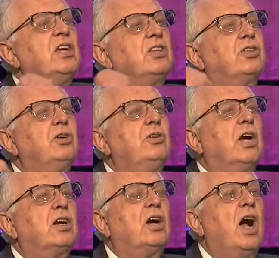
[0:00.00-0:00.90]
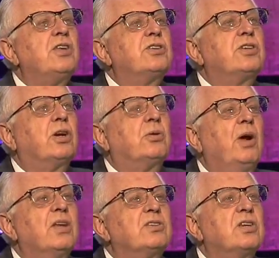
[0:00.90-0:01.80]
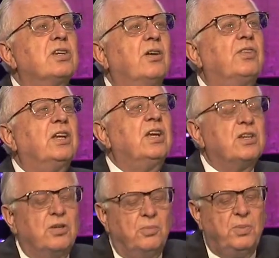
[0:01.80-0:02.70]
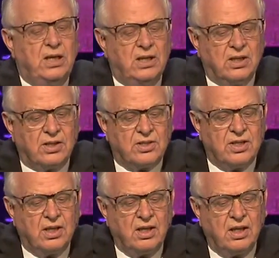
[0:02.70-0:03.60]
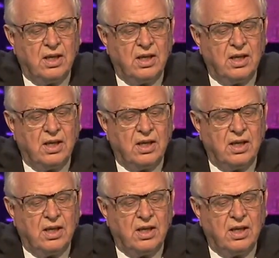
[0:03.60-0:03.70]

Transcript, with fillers: think through the consequences of the disobedience